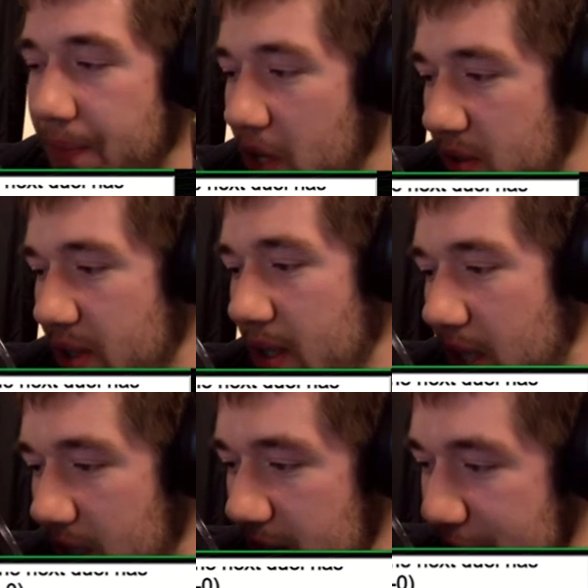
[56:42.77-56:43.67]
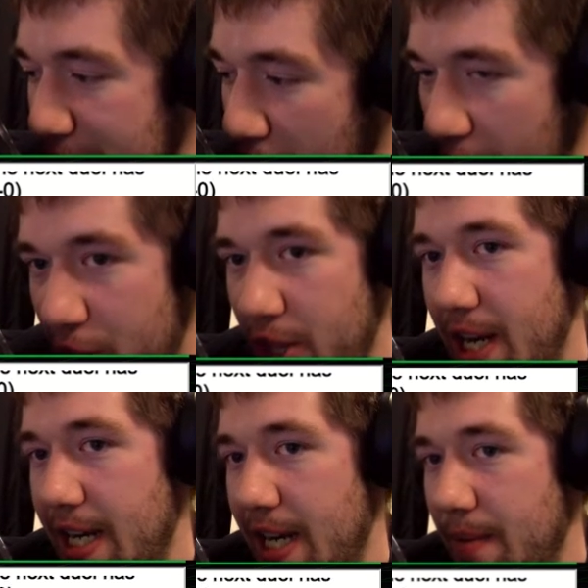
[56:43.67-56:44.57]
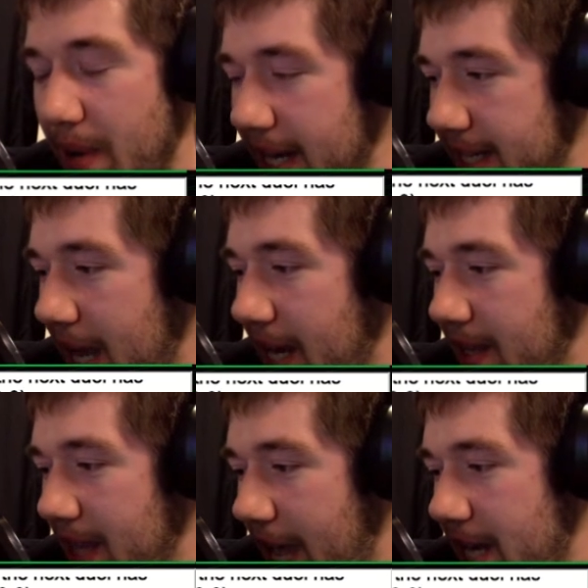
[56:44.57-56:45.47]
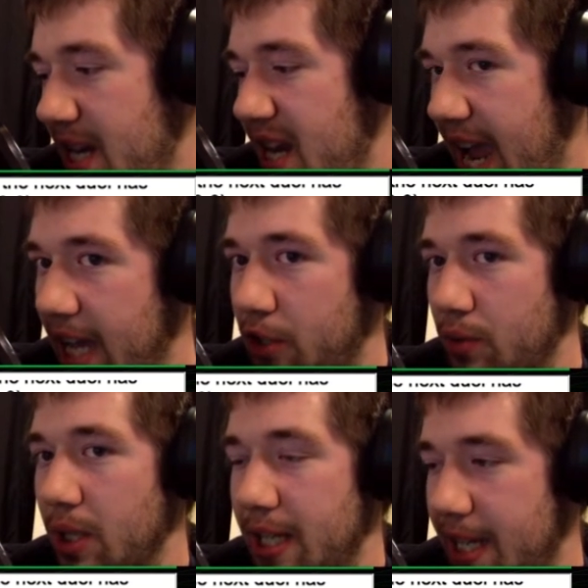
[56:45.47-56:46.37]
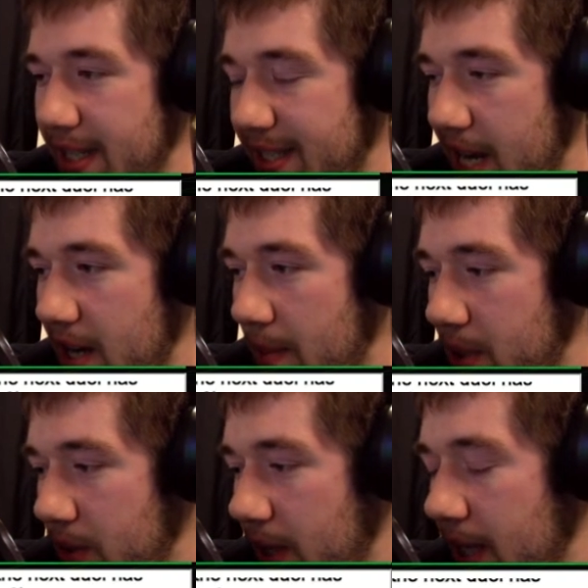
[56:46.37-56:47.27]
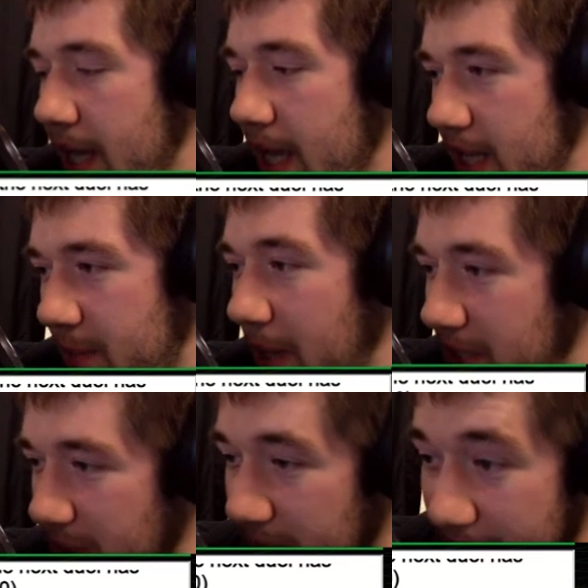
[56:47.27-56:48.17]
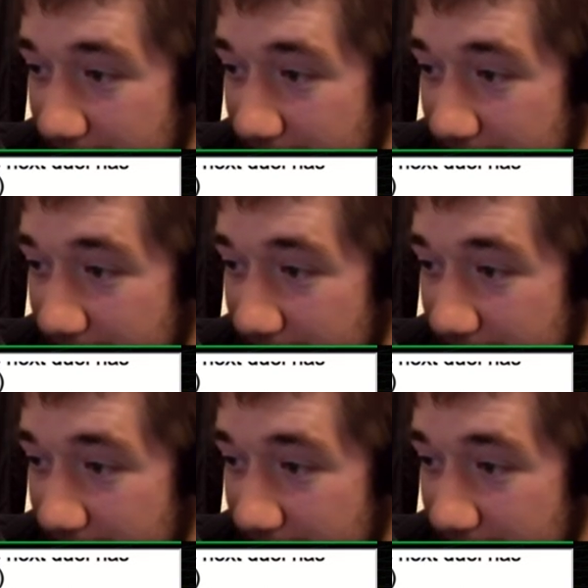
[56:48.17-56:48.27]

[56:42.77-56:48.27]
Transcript: there's nothing in my deck that naturally can stand up to it, especially with the